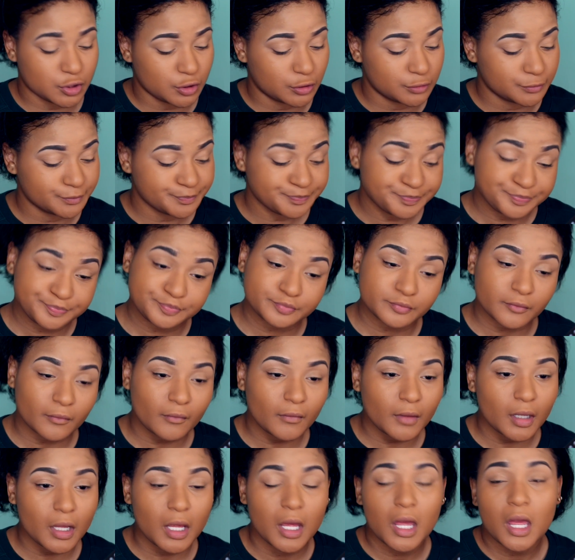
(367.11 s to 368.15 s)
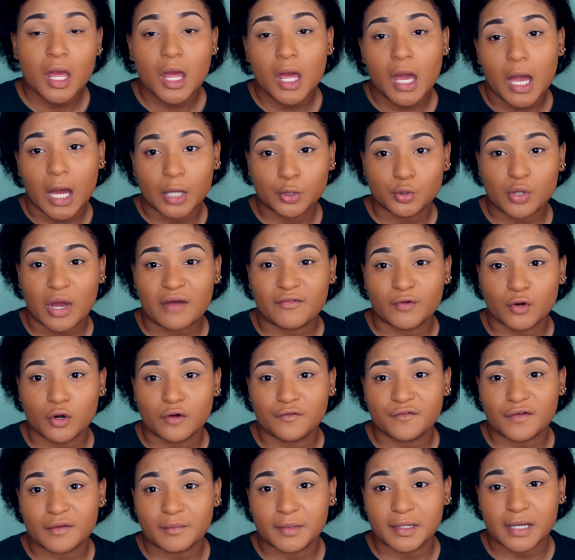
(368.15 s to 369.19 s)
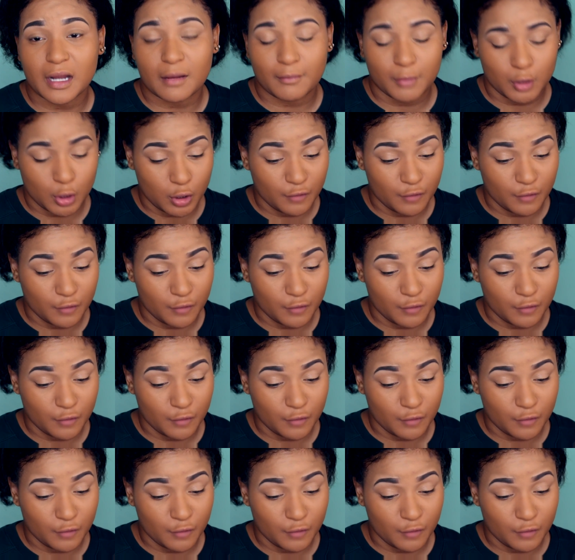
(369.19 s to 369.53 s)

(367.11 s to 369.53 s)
So I do have a GoFundMe down